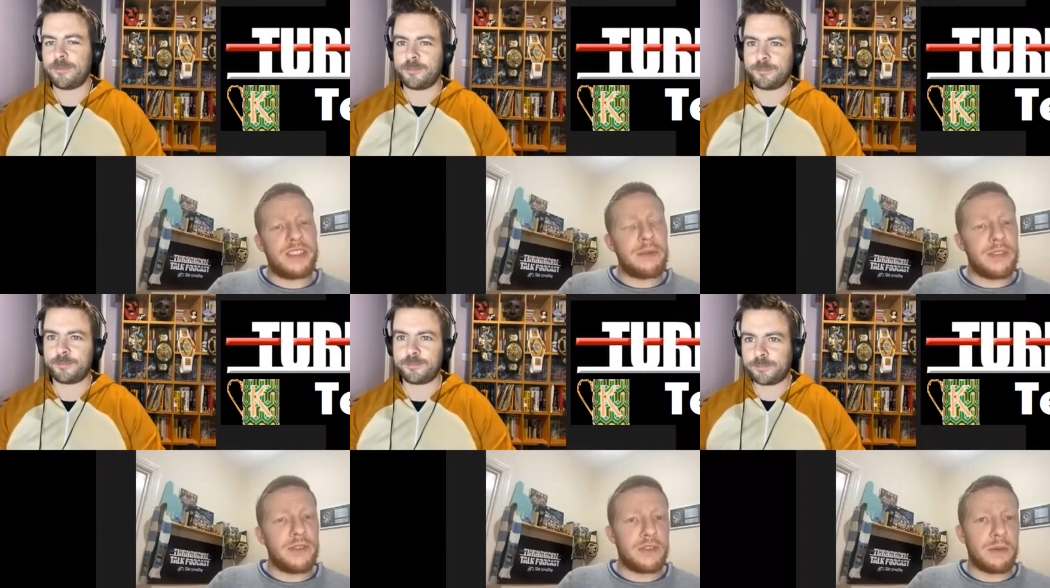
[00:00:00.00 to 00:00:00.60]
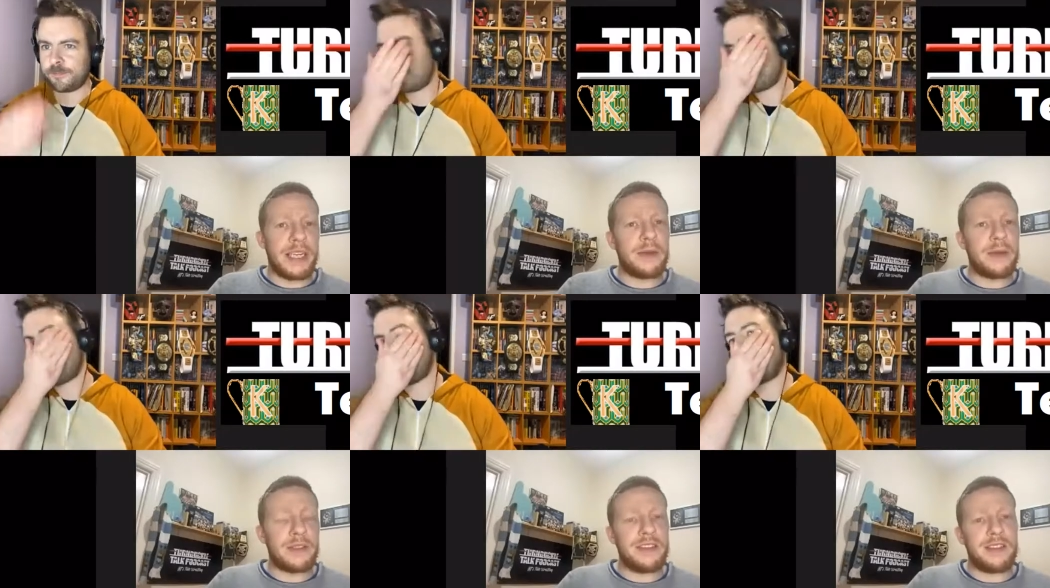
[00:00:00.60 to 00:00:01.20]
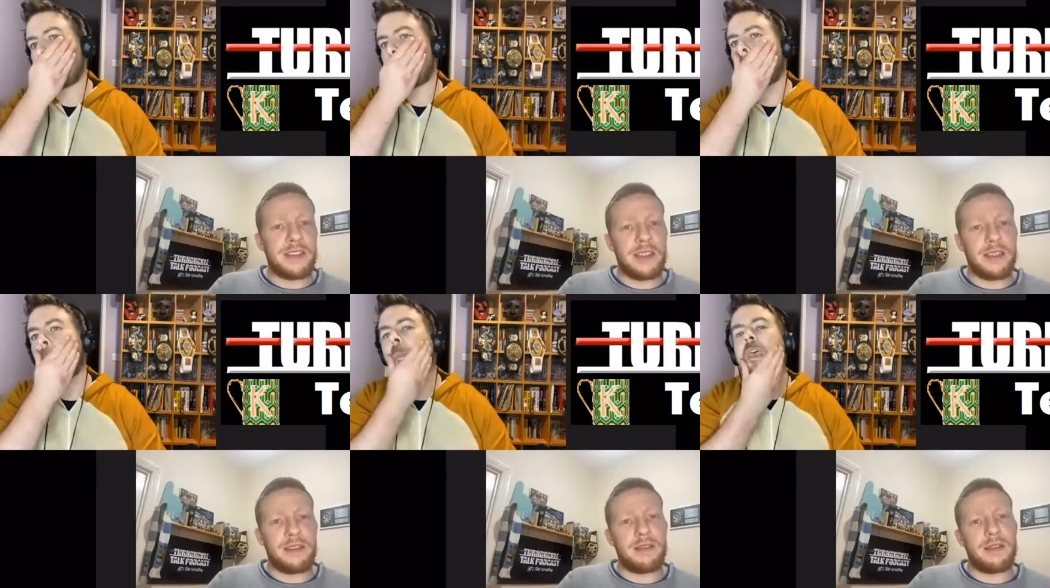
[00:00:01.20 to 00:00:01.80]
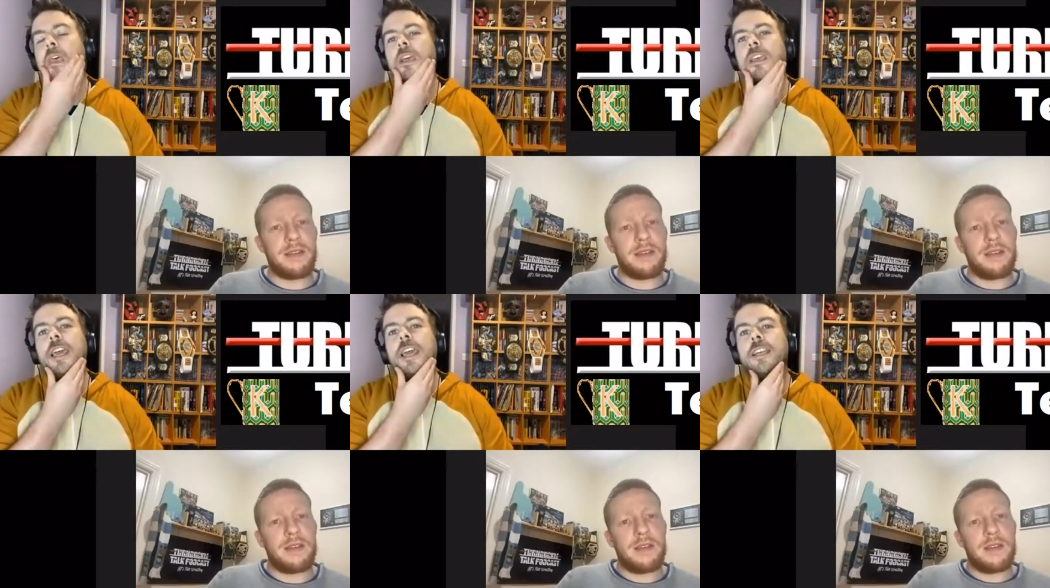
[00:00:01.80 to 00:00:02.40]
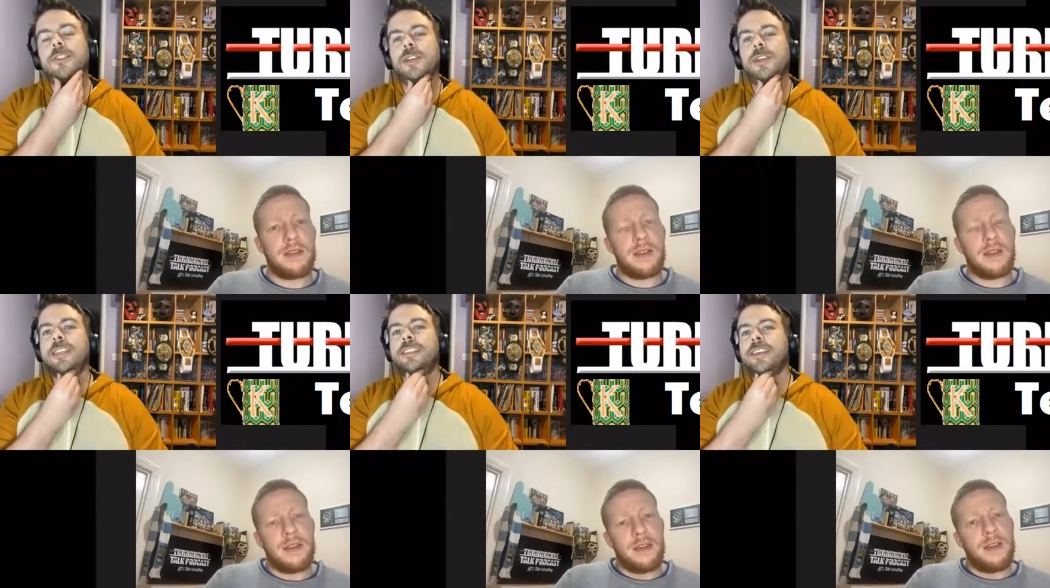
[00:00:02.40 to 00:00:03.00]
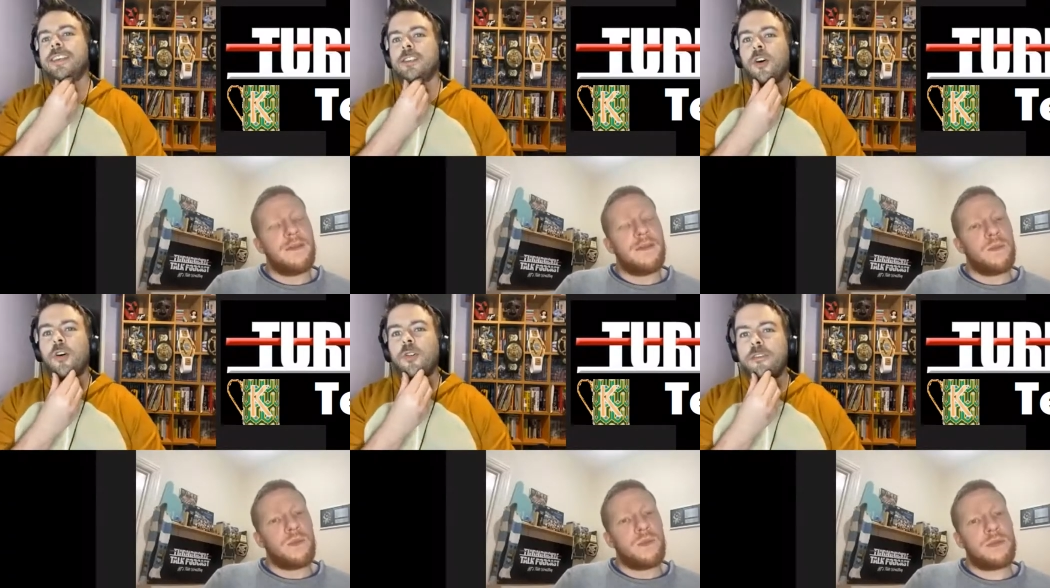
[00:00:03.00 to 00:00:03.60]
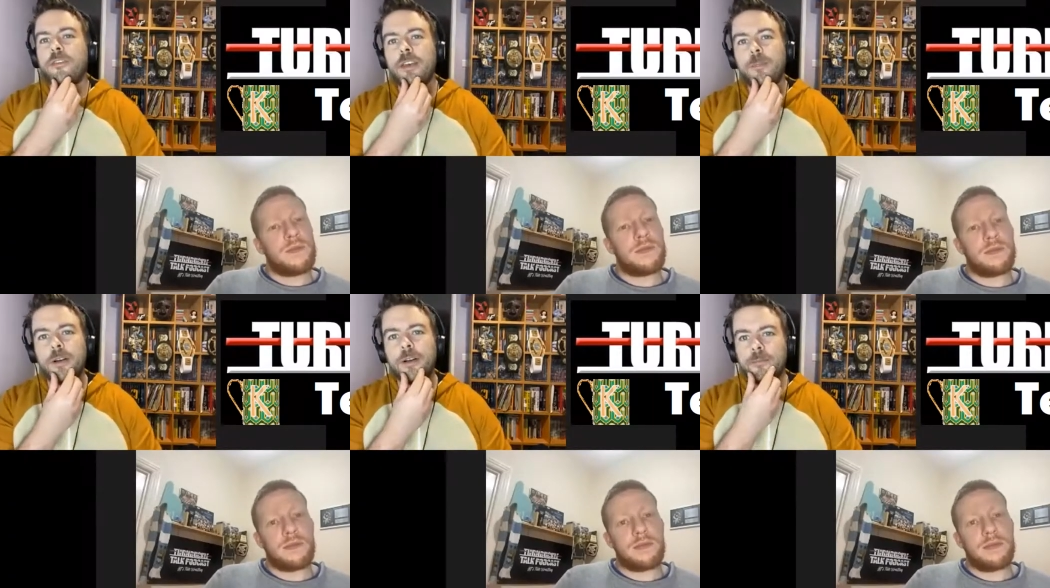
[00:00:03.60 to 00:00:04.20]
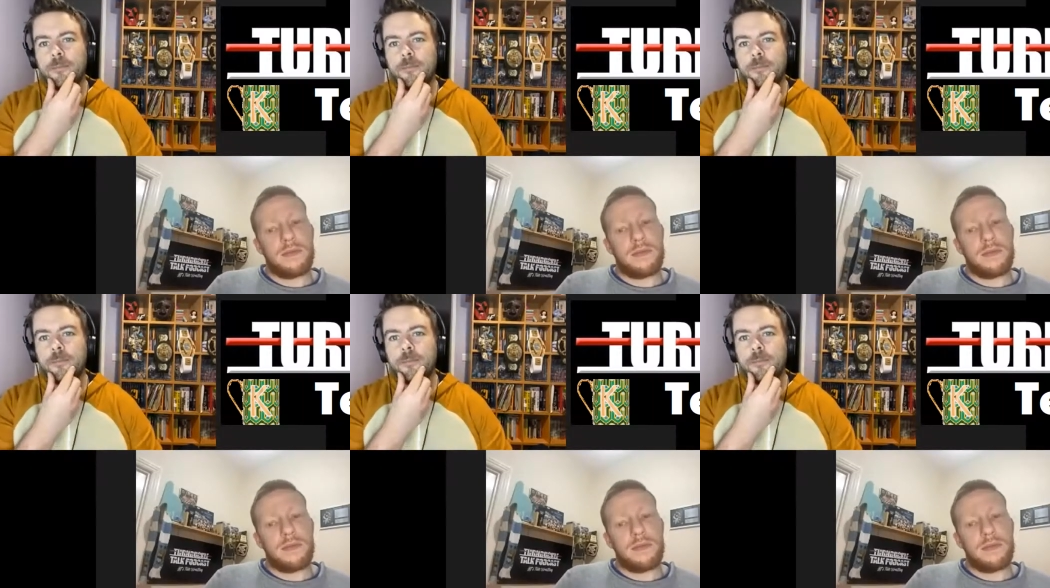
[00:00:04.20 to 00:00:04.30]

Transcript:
Speaker 1: announcing somebody else, isn't he?
Speaker 2: Yeah, so he said it's a Hall of Famer.